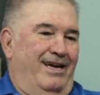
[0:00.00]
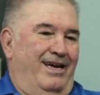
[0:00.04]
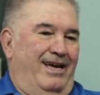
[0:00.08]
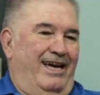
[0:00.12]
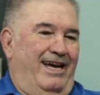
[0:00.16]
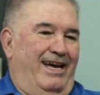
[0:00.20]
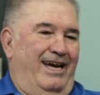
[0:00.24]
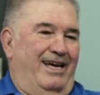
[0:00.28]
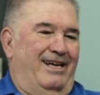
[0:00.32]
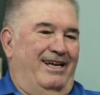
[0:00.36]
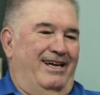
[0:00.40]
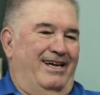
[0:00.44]

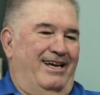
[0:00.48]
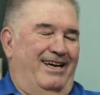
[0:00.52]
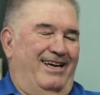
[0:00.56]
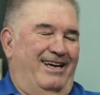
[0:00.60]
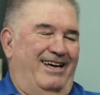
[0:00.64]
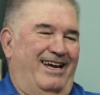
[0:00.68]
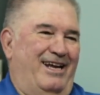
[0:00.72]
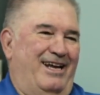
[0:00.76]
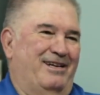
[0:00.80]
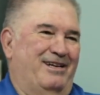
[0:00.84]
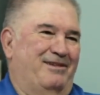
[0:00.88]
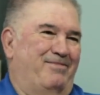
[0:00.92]

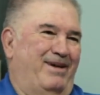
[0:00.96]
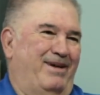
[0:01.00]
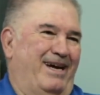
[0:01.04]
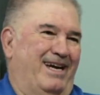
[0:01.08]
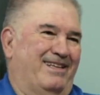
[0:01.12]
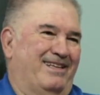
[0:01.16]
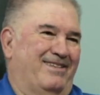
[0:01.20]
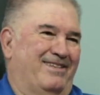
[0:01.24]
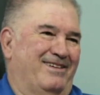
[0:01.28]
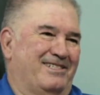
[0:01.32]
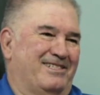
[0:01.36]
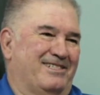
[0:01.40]
headed
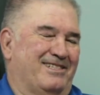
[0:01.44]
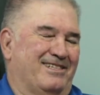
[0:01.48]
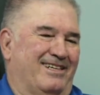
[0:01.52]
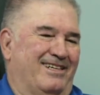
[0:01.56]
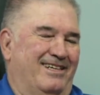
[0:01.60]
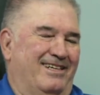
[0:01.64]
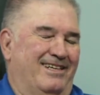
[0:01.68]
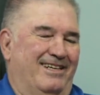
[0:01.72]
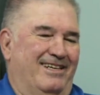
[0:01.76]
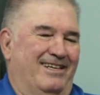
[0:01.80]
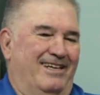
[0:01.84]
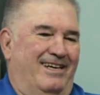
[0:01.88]
back this
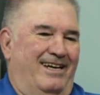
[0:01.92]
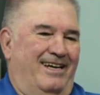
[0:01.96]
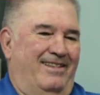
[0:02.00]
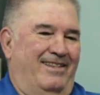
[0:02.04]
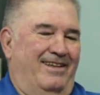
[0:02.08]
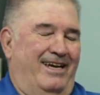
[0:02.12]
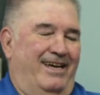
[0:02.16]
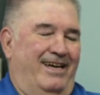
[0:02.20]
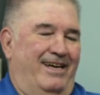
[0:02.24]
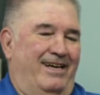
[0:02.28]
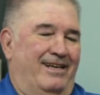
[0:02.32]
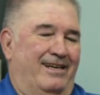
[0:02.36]
side, and
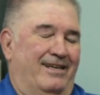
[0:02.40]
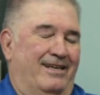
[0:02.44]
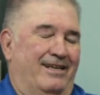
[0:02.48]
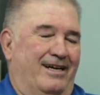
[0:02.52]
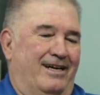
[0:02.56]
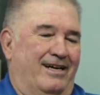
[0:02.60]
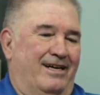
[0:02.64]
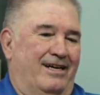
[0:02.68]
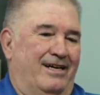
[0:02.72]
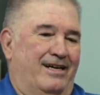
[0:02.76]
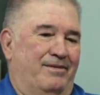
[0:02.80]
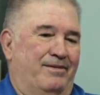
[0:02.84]
then
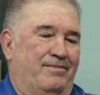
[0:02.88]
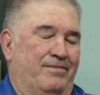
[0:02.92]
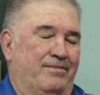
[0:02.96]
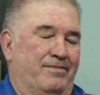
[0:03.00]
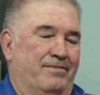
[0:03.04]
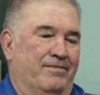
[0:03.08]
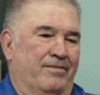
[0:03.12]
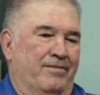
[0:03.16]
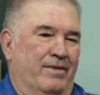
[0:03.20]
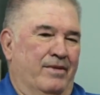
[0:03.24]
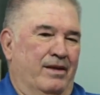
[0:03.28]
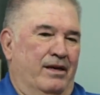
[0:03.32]

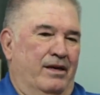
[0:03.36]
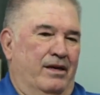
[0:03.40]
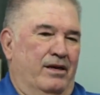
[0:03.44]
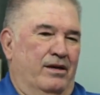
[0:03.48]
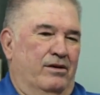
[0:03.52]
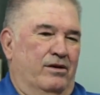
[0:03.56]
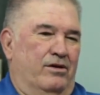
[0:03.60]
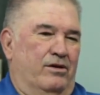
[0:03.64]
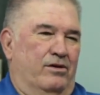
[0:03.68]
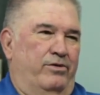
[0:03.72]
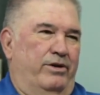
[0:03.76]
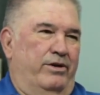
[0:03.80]

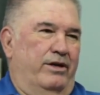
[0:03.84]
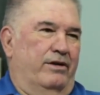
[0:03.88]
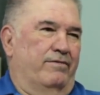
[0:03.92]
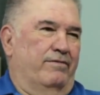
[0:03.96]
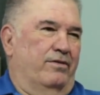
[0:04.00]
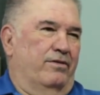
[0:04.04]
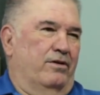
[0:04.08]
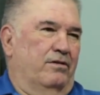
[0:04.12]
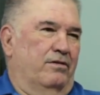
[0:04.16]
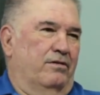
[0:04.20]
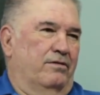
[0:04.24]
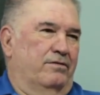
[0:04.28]
got
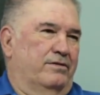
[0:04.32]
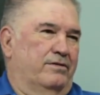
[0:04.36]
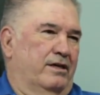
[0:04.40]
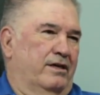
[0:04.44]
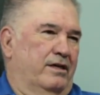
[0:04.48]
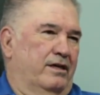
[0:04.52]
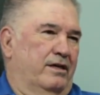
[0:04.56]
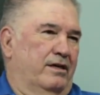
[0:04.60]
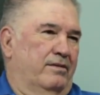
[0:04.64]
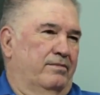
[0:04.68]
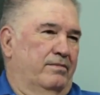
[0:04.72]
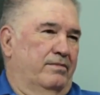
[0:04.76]
re-involved
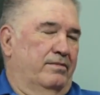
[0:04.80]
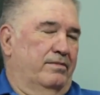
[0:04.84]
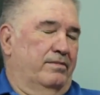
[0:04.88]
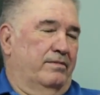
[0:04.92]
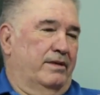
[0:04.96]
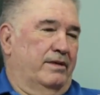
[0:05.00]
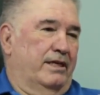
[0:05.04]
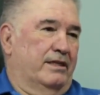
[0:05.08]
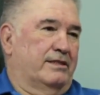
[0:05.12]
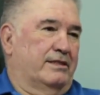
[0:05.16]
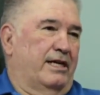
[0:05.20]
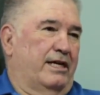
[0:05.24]

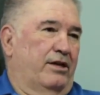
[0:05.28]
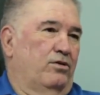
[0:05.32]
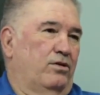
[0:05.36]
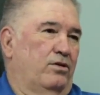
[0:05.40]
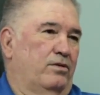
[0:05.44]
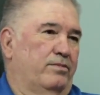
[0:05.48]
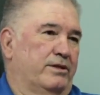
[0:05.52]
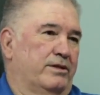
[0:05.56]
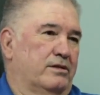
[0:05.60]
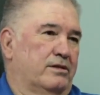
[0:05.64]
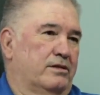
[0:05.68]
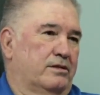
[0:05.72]
at St.
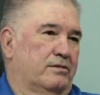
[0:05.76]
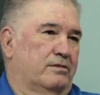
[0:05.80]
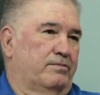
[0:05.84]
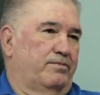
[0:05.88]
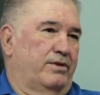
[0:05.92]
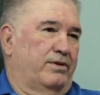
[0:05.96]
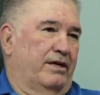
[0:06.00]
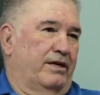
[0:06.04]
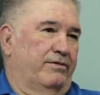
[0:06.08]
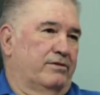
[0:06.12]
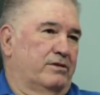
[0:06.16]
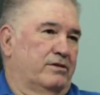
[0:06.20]
Albans
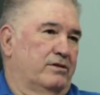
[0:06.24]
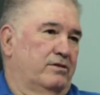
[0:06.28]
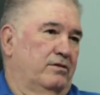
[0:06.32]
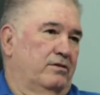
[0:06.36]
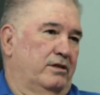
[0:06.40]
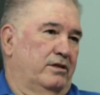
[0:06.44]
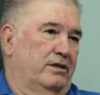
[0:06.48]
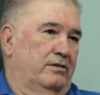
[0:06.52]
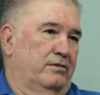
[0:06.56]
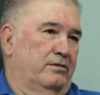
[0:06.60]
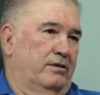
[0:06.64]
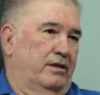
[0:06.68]
private
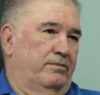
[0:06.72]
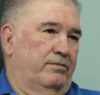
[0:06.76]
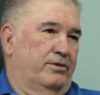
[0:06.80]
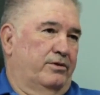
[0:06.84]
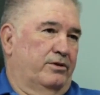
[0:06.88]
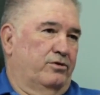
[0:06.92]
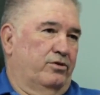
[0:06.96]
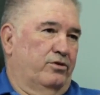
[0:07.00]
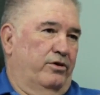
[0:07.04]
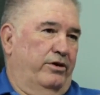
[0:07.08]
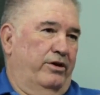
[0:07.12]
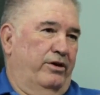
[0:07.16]
school in
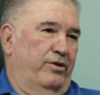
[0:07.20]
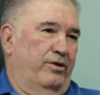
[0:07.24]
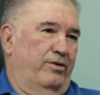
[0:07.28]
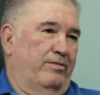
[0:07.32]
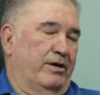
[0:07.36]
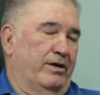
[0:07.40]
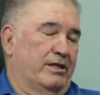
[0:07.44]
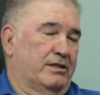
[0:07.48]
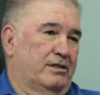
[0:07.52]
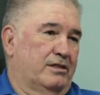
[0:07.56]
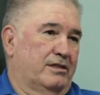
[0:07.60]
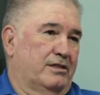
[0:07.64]
Victoria. Yes,
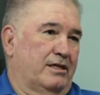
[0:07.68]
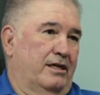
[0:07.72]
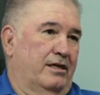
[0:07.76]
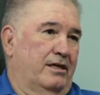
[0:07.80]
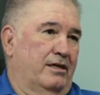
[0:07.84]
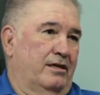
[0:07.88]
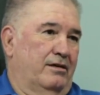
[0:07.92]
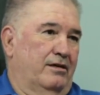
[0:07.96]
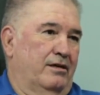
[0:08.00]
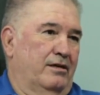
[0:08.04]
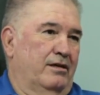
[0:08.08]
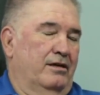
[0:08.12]
my
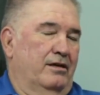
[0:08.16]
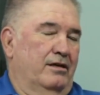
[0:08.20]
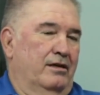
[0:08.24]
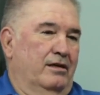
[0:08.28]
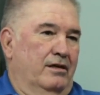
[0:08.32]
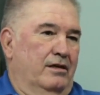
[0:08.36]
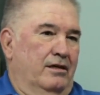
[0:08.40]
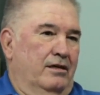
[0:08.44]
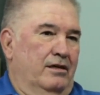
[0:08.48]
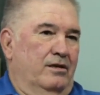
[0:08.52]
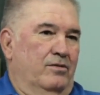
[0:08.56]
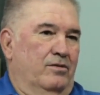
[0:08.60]
son
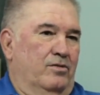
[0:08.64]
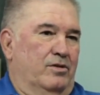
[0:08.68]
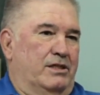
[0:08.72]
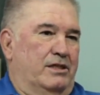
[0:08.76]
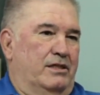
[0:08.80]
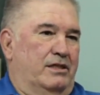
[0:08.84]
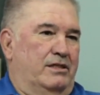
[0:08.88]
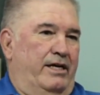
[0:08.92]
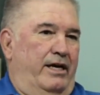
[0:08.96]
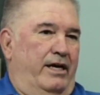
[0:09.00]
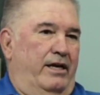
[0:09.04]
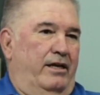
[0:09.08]
was
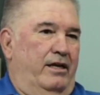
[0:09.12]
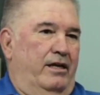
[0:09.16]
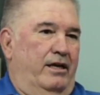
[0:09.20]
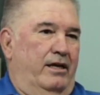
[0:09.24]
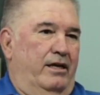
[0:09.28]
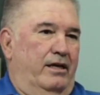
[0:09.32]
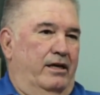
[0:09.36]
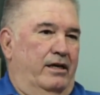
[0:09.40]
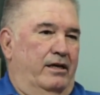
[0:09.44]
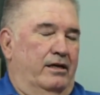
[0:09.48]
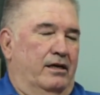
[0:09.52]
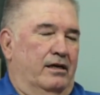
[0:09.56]

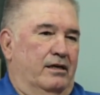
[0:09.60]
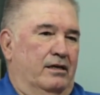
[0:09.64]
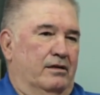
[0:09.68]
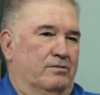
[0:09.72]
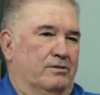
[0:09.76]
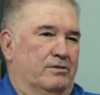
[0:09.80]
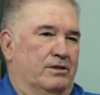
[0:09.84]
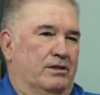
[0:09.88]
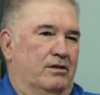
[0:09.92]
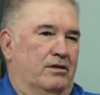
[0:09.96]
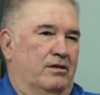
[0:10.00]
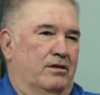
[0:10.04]
attending, and I
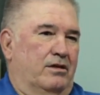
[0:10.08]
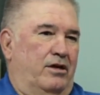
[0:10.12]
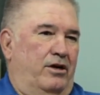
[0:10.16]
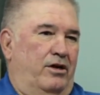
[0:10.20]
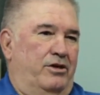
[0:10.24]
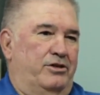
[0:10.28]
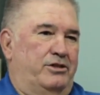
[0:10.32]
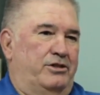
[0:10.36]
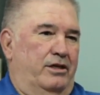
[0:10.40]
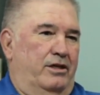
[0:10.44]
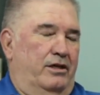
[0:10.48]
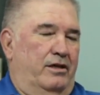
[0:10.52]
was
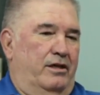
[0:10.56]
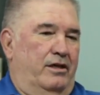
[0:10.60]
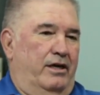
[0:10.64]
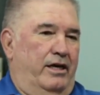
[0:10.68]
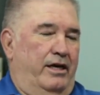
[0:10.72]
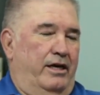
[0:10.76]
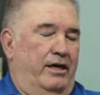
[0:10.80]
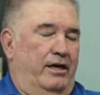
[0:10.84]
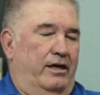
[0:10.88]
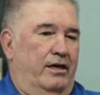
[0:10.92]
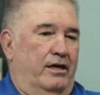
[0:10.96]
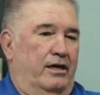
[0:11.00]
coaching
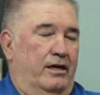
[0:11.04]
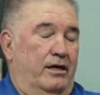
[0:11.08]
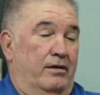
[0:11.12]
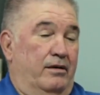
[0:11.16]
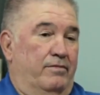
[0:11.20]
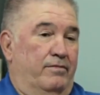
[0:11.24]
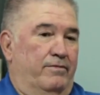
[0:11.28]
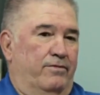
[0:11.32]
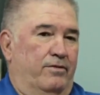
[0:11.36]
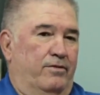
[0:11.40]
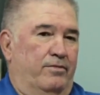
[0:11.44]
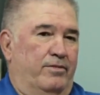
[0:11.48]
there
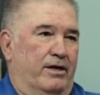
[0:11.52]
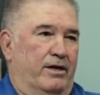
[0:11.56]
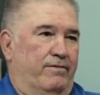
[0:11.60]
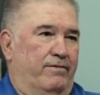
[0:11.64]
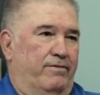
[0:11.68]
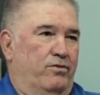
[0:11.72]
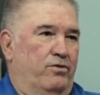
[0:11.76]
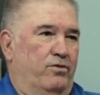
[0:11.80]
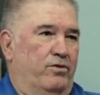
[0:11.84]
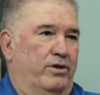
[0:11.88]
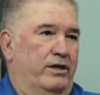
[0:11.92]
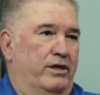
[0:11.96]
for
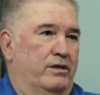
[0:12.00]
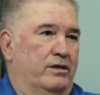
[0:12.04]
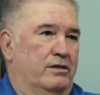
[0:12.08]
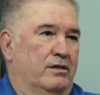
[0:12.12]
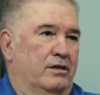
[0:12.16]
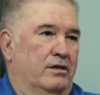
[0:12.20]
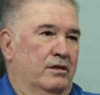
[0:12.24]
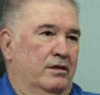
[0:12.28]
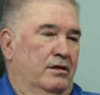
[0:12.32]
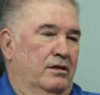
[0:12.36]
about 4 years.